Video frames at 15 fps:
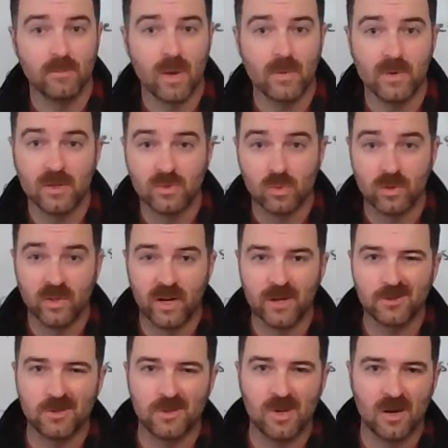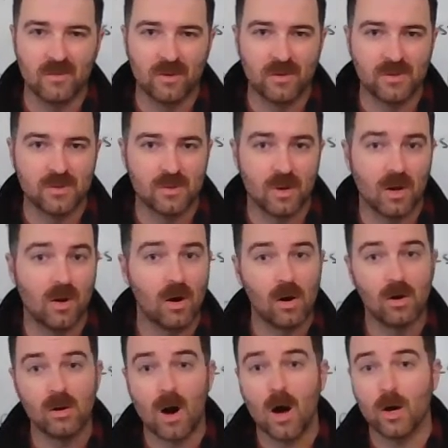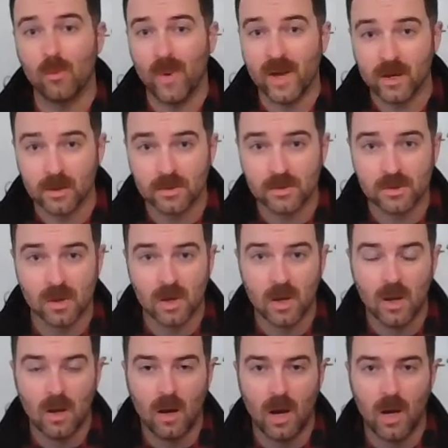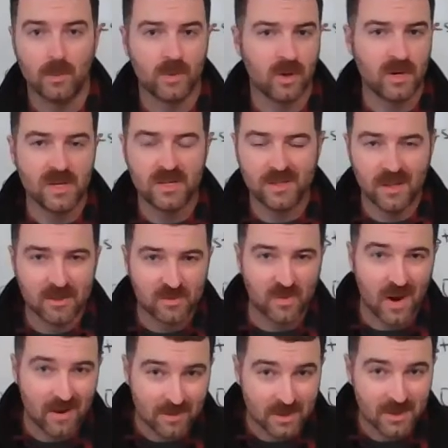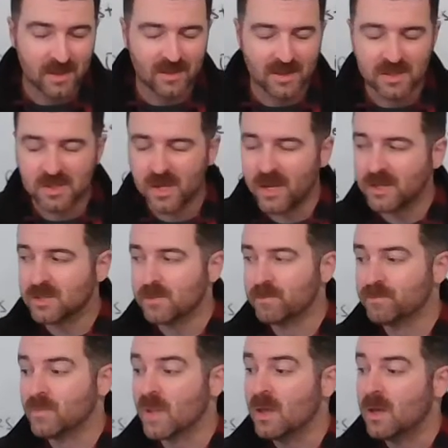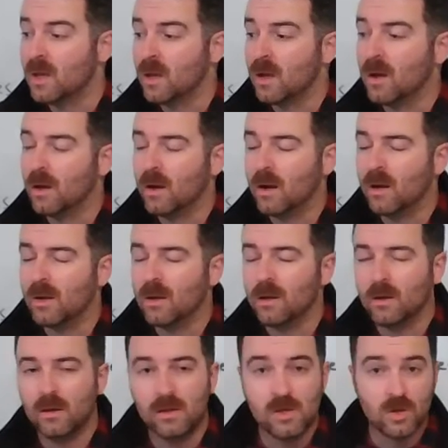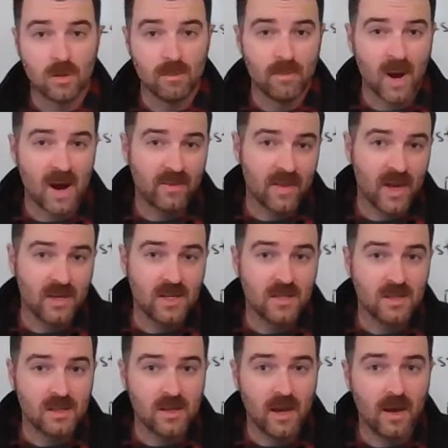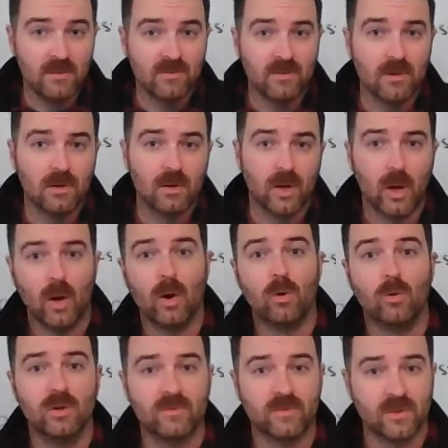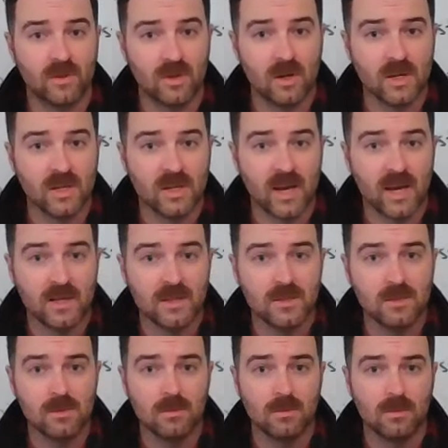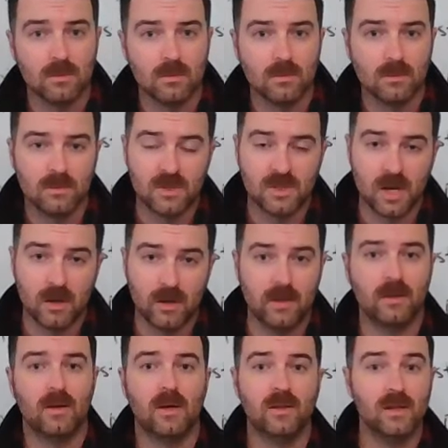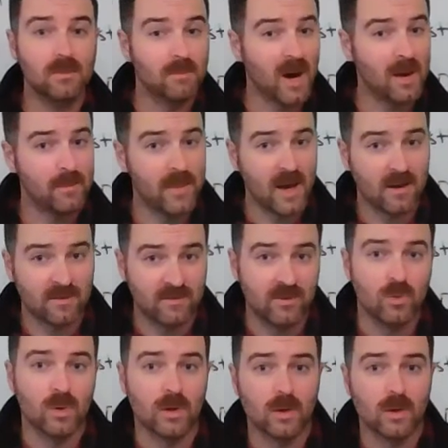Maybe it's one that actually covers all automakers. There are ETFs for everything these days. You can buy that ETF, hold it for 30 days, sell it, and then buy back Ford.